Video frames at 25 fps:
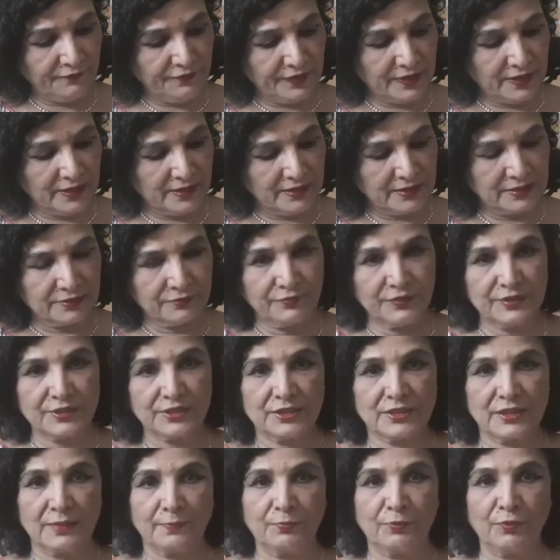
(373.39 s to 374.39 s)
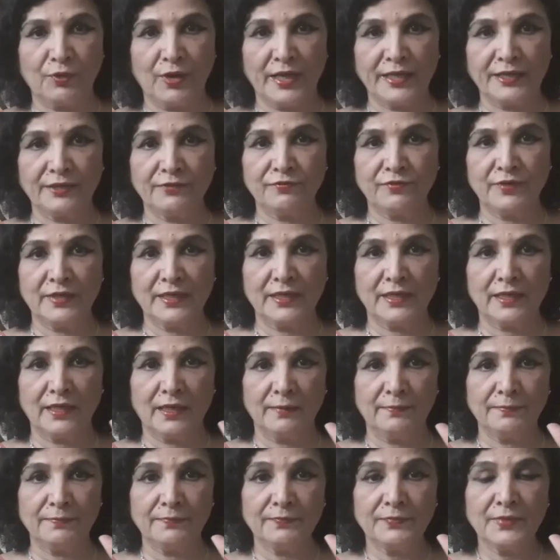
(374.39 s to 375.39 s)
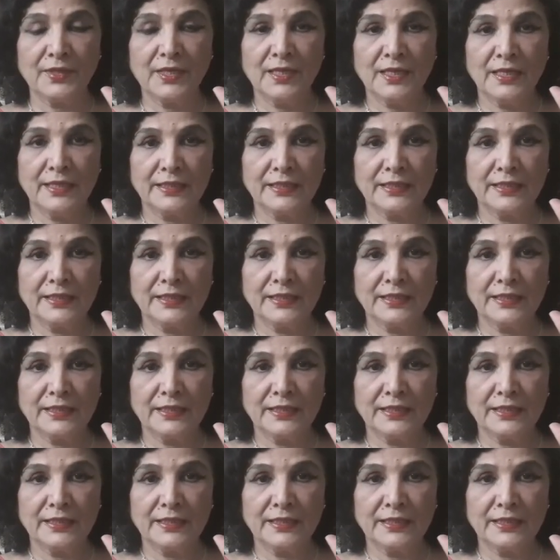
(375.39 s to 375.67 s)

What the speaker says: fingers which the point will come,